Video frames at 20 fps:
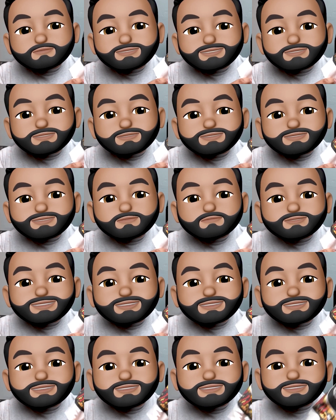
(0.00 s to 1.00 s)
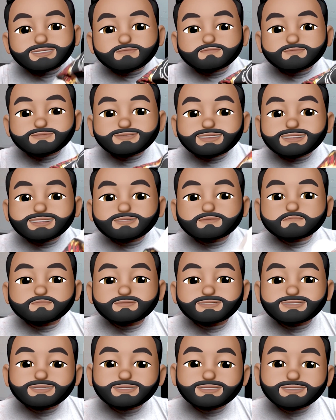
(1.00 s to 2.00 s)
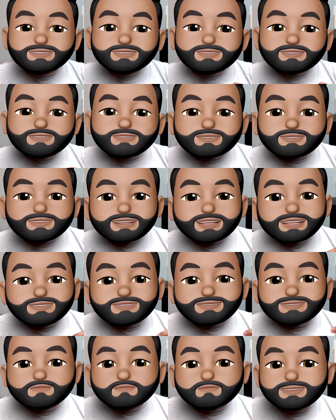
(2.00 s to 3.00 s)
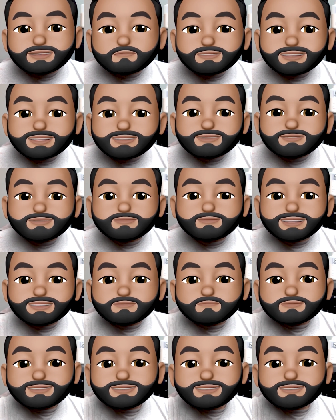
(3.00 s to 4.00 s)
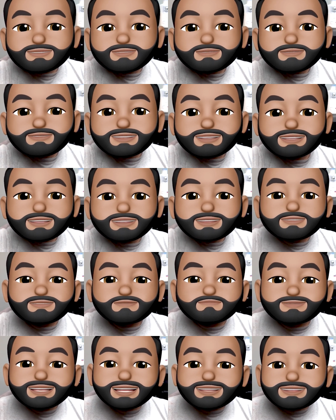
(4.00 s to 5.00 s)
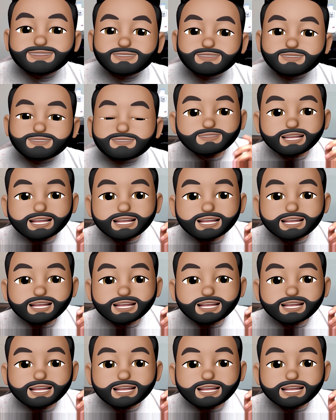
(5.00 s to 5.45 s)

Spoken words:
When it's done right, it does print out, but it took me about 3 months to get this right.